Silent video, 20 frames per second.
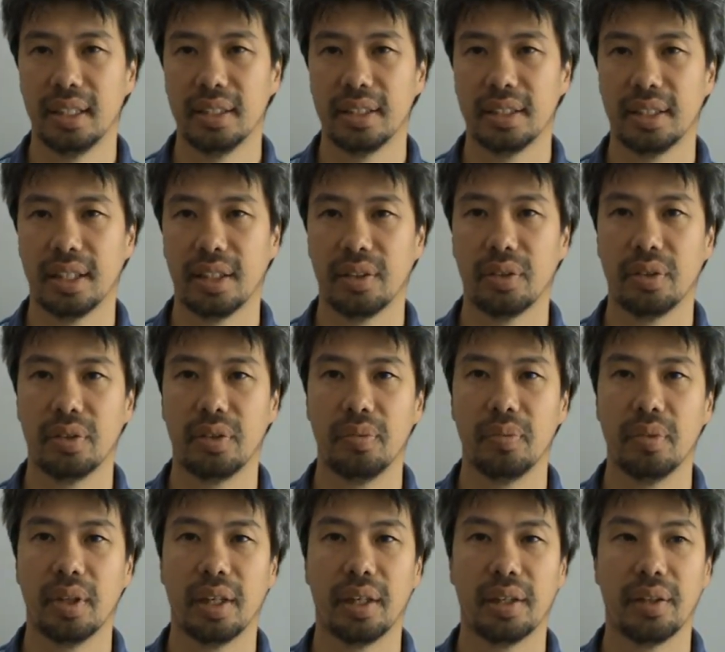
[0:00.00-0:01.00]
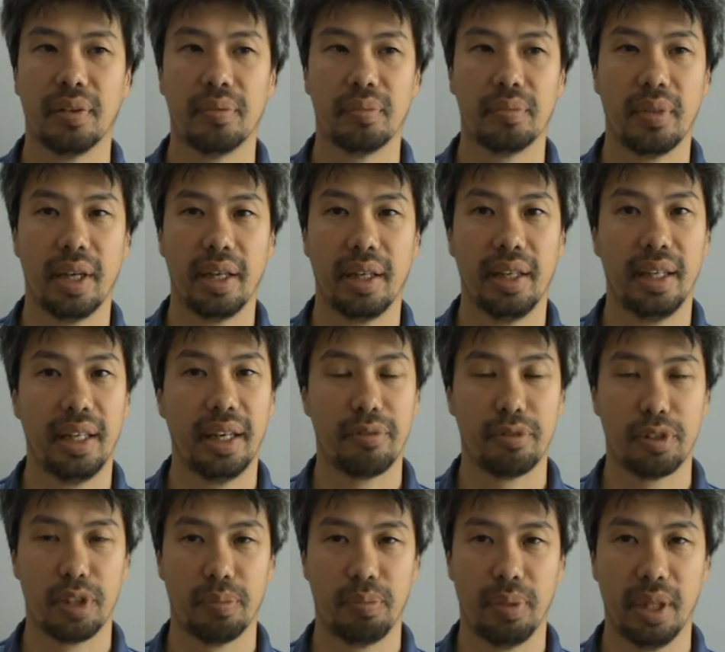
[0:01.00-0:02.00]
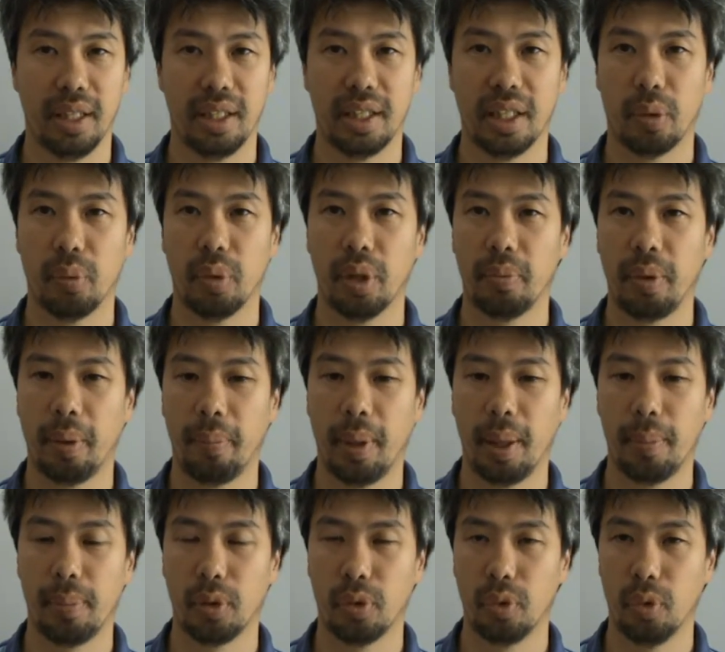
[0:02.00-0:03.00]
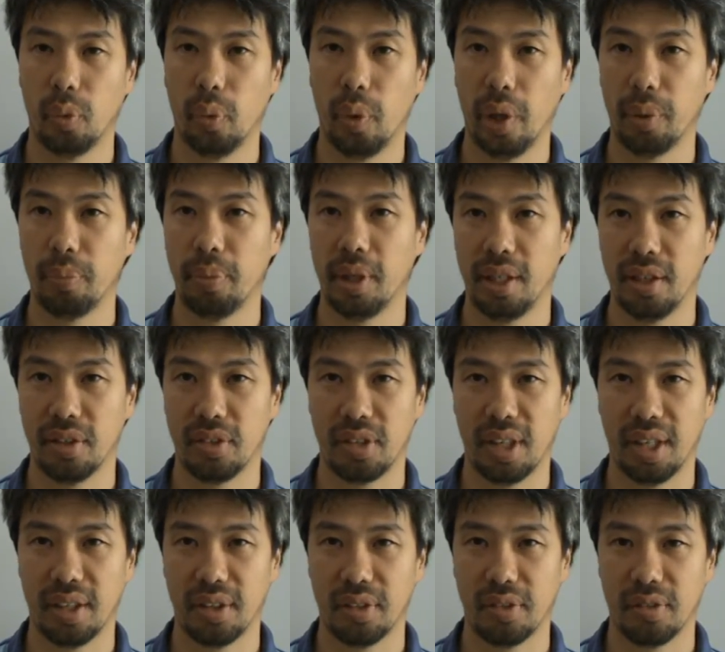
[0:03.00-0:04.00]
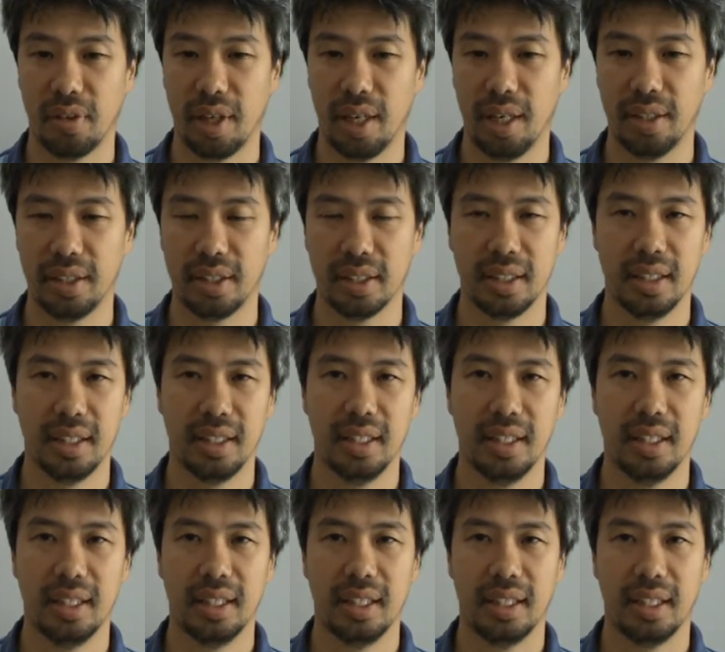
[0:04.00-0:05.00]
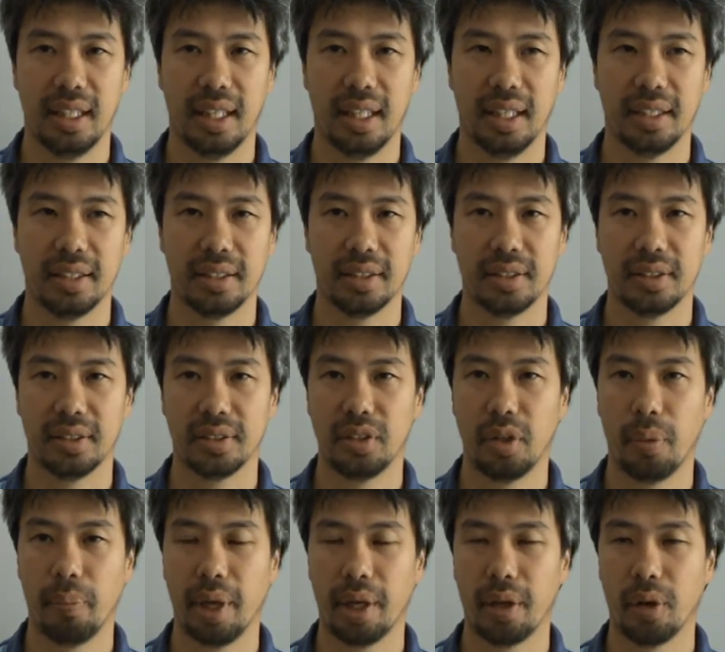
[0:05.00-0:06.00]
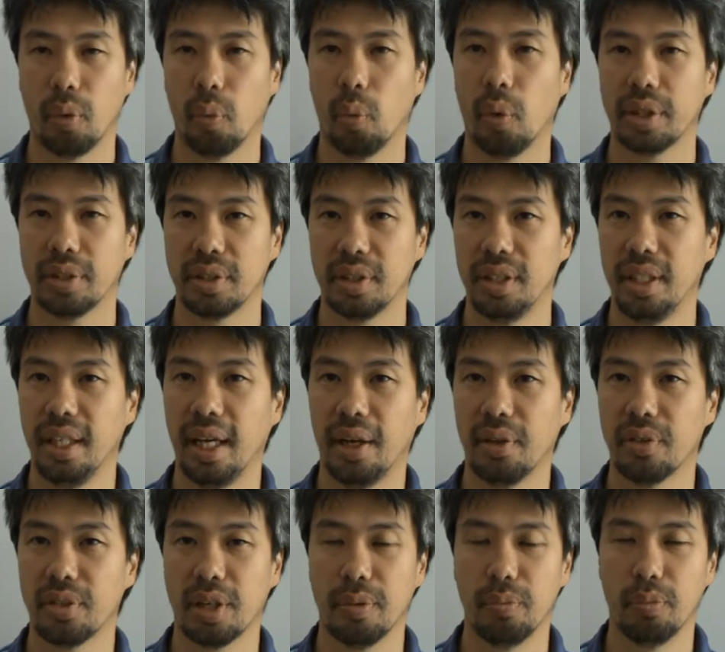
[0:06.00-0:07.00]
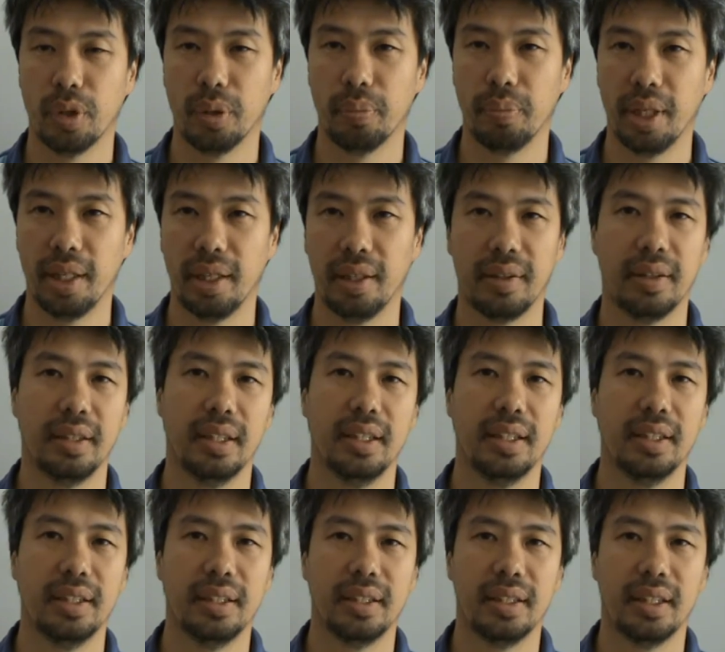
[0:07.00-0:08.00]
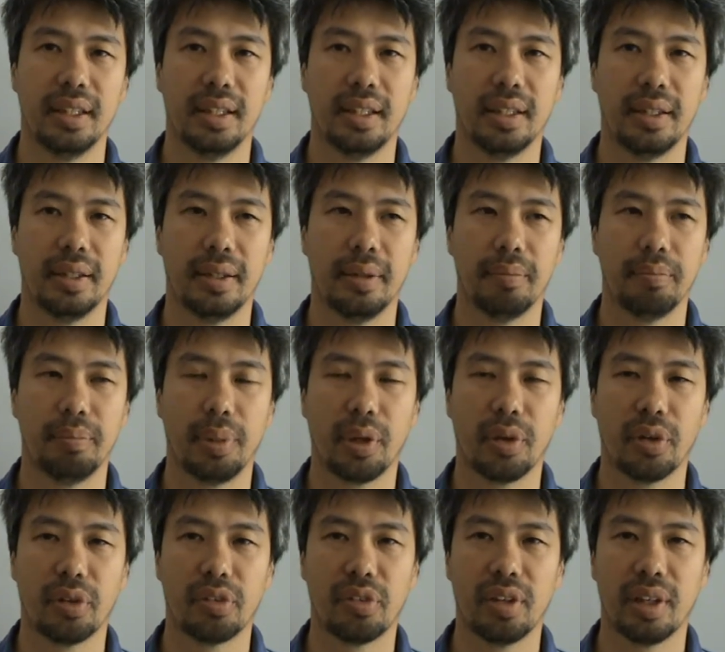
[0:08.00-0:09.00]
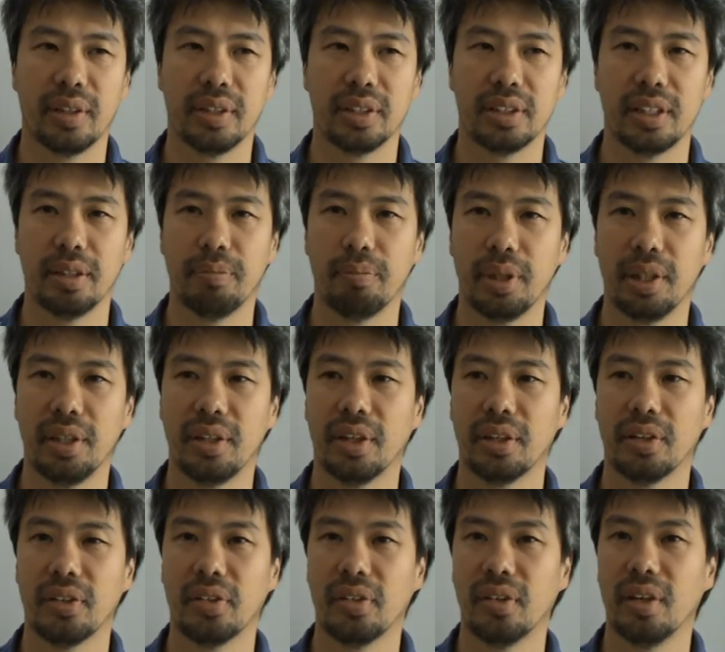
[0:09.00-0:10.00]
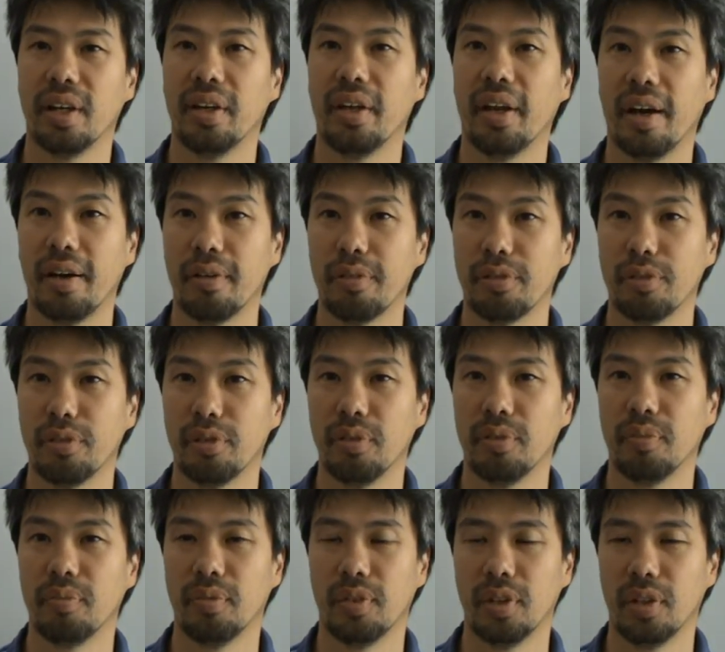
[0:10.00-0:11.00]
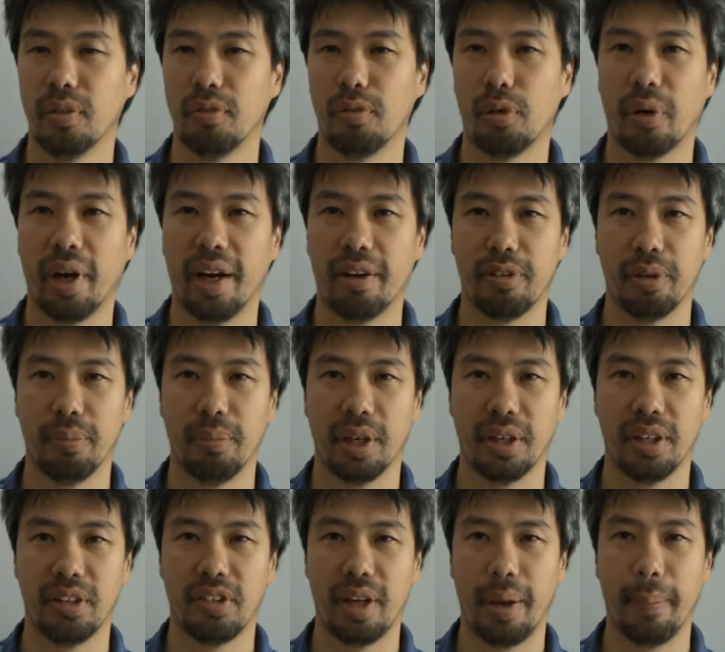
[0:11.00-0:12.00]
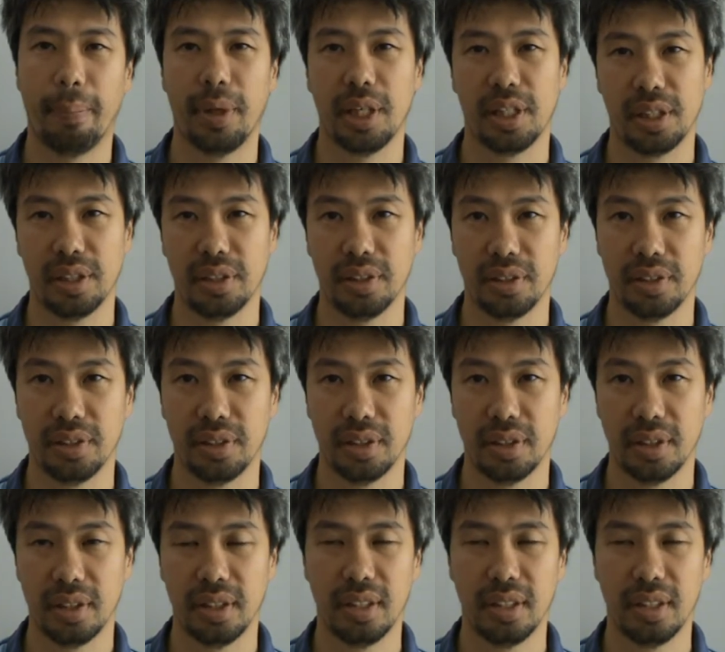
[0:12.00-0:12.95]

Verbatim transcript: So inevitably there will be people who will be dissatisfied and no matter what the outcome will be um, because there is simply not enough for everybody's ambitions.